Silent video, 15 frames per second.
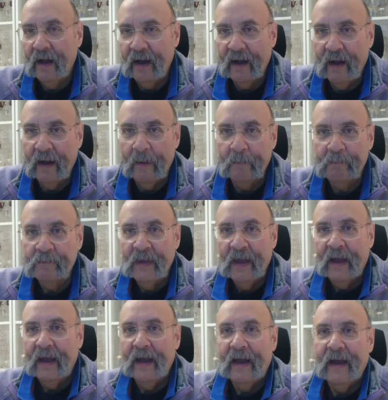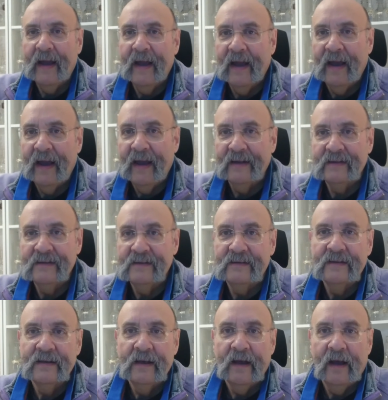
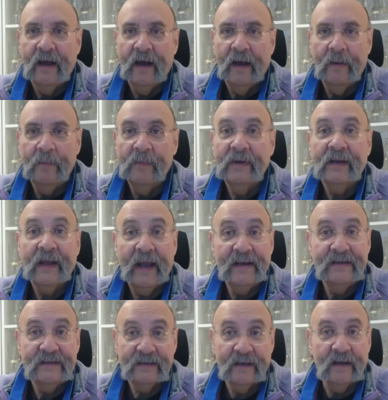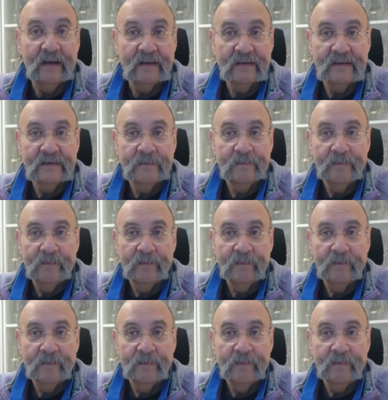and cased glass.